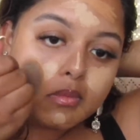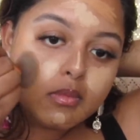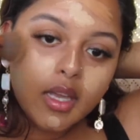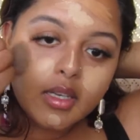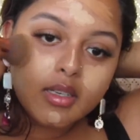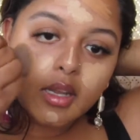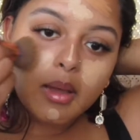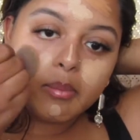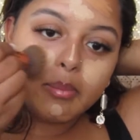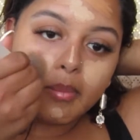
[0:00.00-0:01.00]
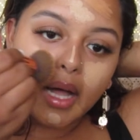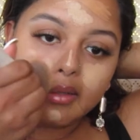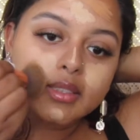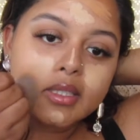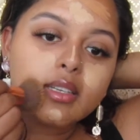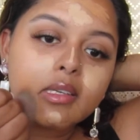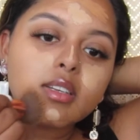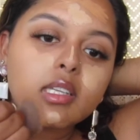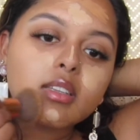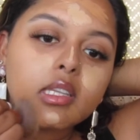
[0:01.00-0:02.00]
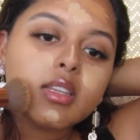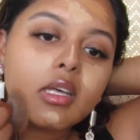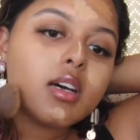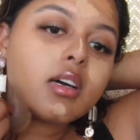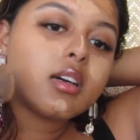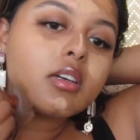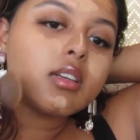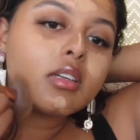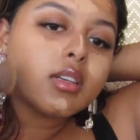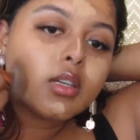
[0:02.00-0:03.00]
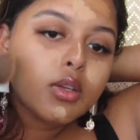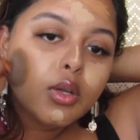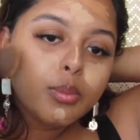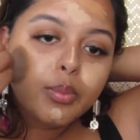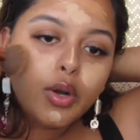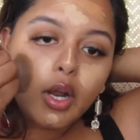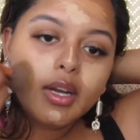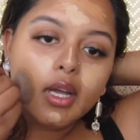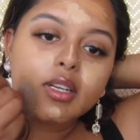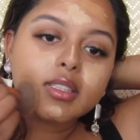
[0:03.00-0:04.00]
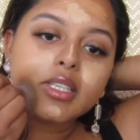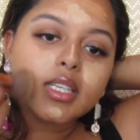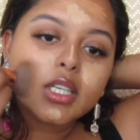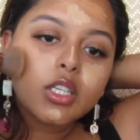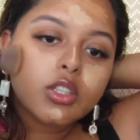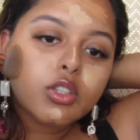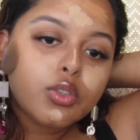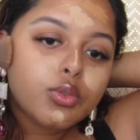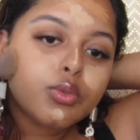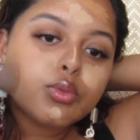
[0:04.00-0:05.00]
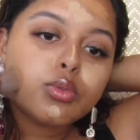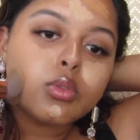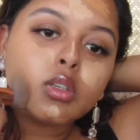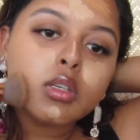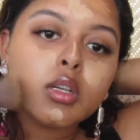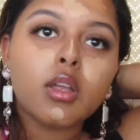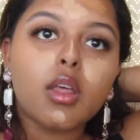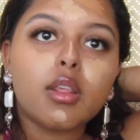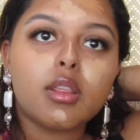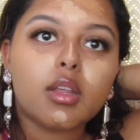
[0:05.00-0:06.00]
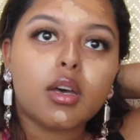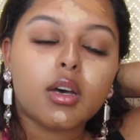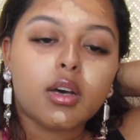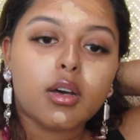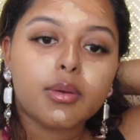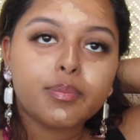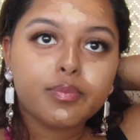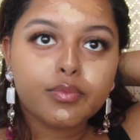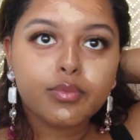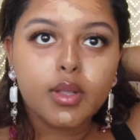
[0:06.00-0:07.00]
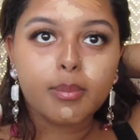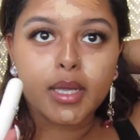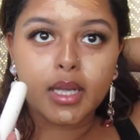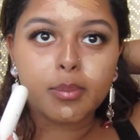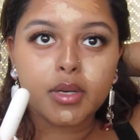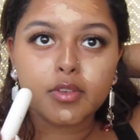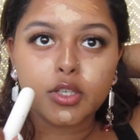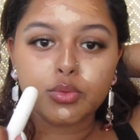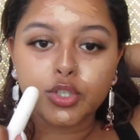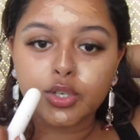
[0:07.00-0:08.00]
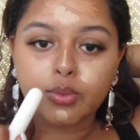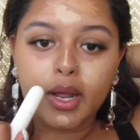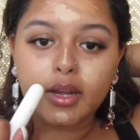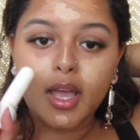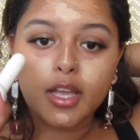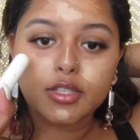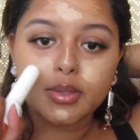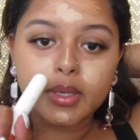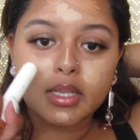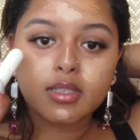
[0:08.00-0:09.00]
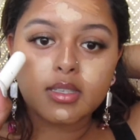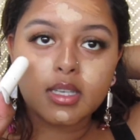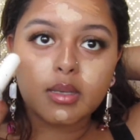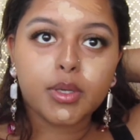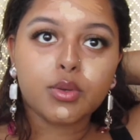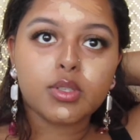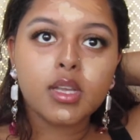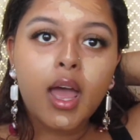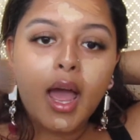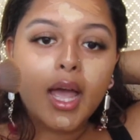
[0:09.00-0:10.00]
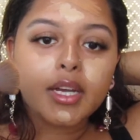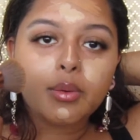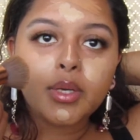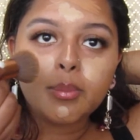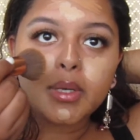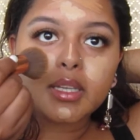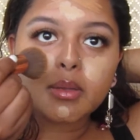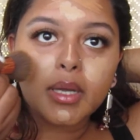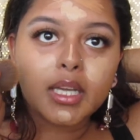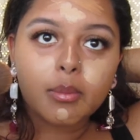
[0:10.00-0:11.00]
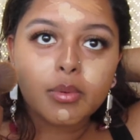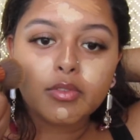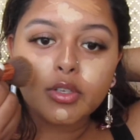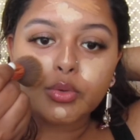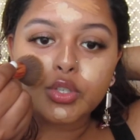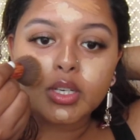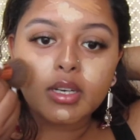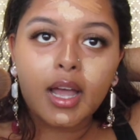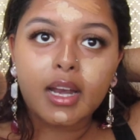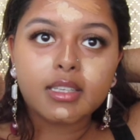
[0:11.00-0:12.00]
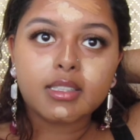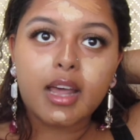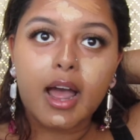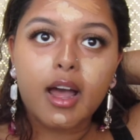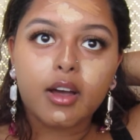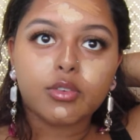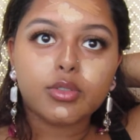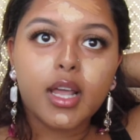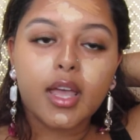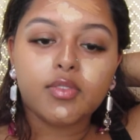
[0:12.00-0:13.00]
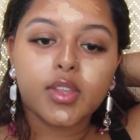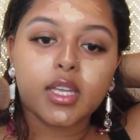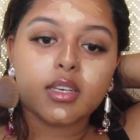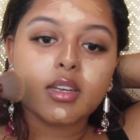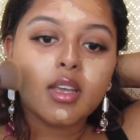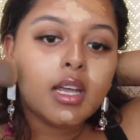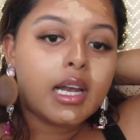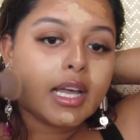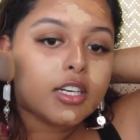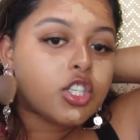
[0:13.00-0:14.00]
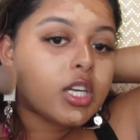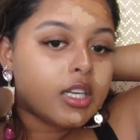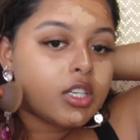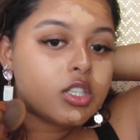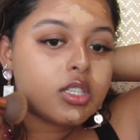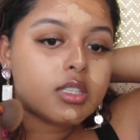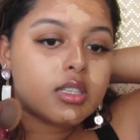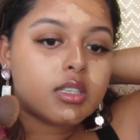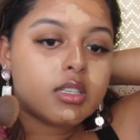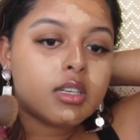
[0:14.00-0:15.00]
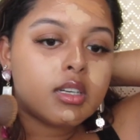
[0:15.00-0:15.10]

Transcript: And I'm melting the product into the Makeup Revolution one, as you can see, because I don't want to bring the Makeup Revolution color down and then like change the